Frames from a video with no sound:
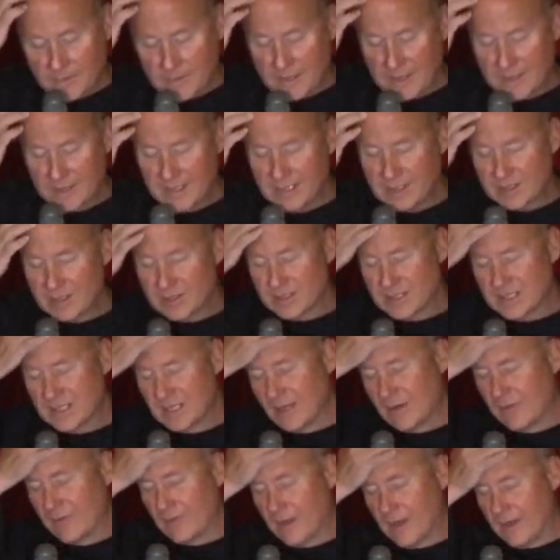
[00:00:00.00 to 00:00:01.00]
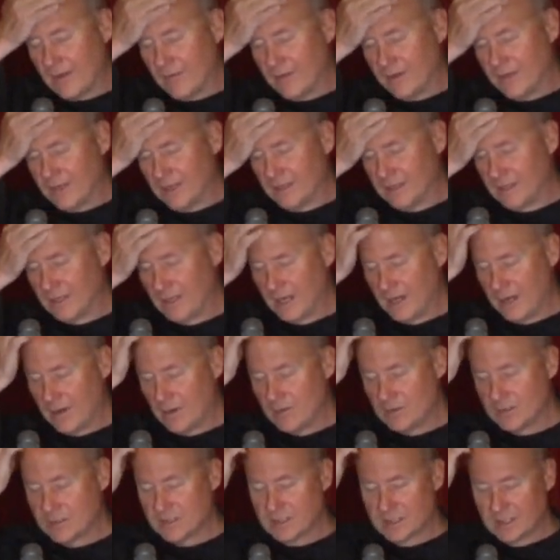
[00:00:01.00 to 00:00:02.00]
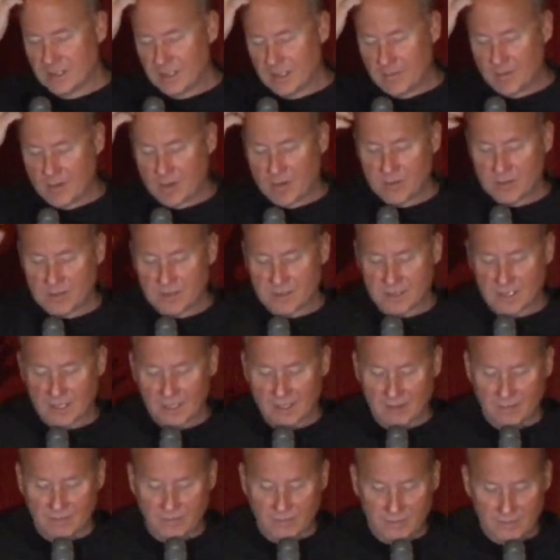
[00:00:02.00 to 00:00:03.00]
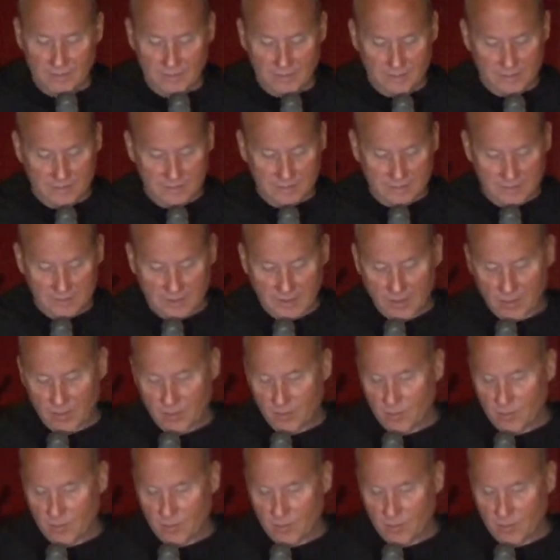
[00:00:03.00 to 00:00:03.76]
These are self evident. I always, I'm always kind of, you know,